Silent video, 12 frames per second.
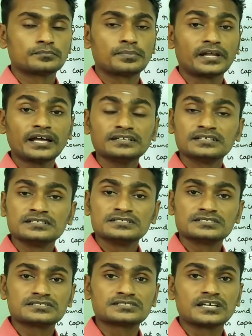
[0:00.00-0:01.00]
plant
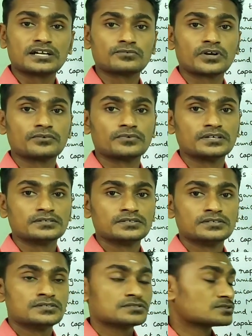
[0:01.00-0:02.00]
survival.
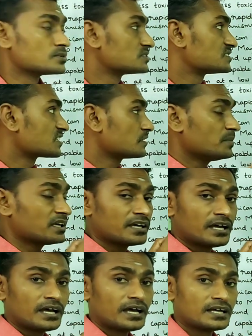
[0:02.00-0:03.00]
So
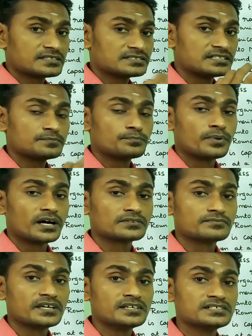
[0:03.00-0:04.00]
succinic acid
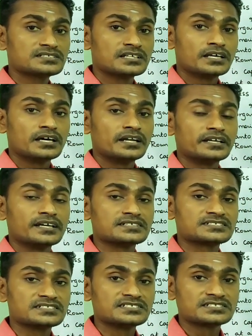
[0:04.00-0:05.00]
pathway is an
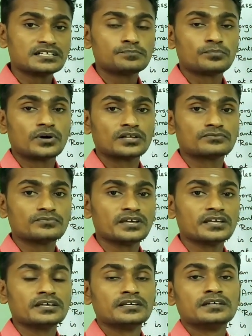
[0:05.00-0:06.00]
essential
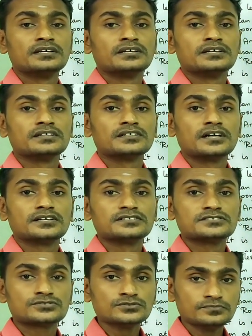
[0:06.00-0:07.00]
pathway in
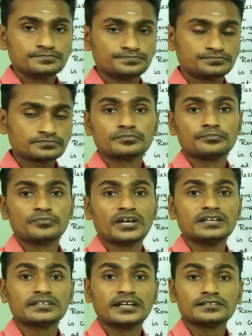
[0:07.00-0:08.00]
order to
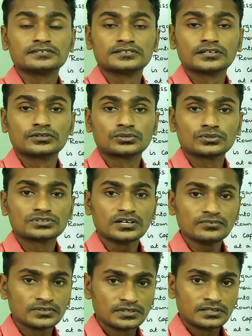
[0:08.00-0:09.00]
maintain the growth
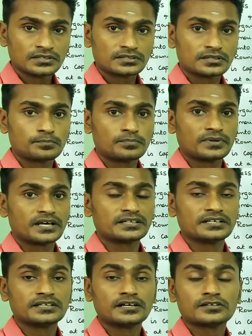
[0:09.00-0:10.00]
of the
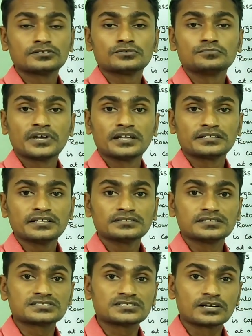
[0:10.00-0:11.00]
plant, in order to
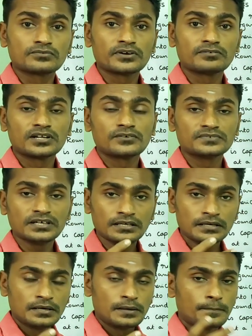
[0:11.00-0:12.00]
maintain the survival of
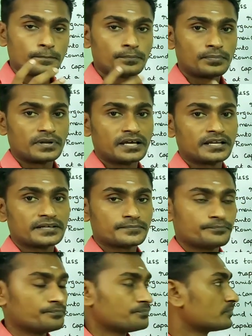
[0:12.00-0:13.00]
the plant.
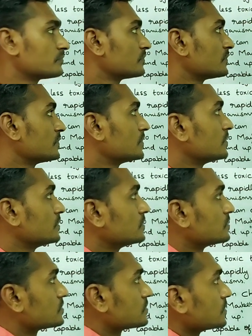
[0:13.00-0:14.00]

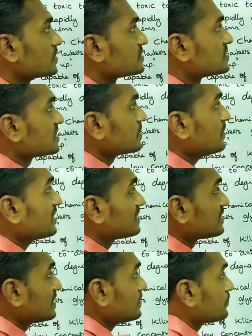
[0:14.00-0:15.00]
So succinic
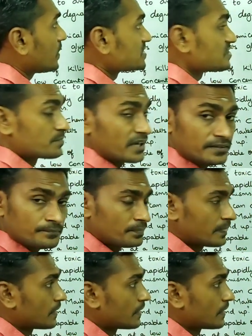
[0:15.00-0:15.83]
3-phosphate